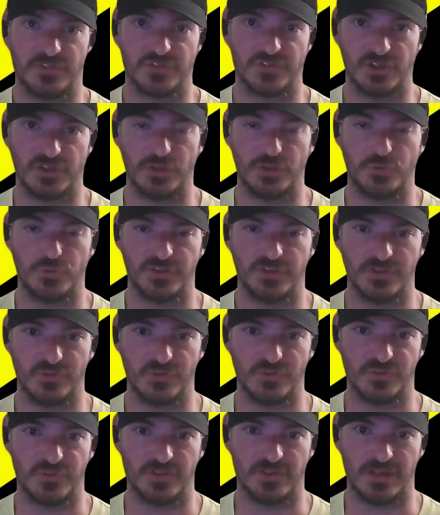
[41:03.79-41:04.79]
the
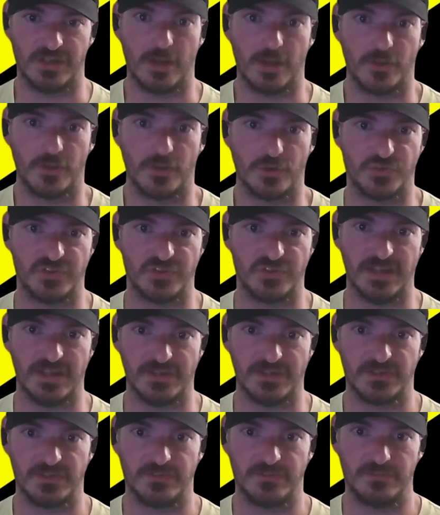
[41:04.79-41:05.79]
institutions and the others
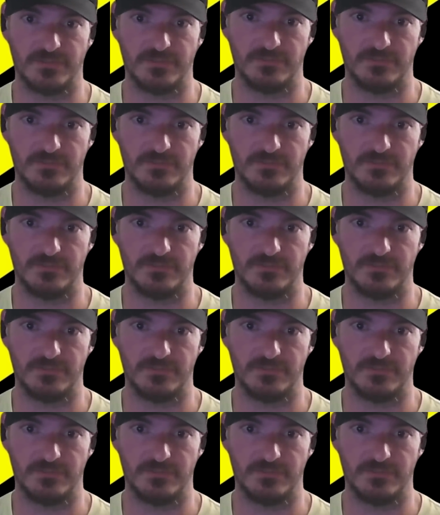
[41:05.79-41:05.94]
that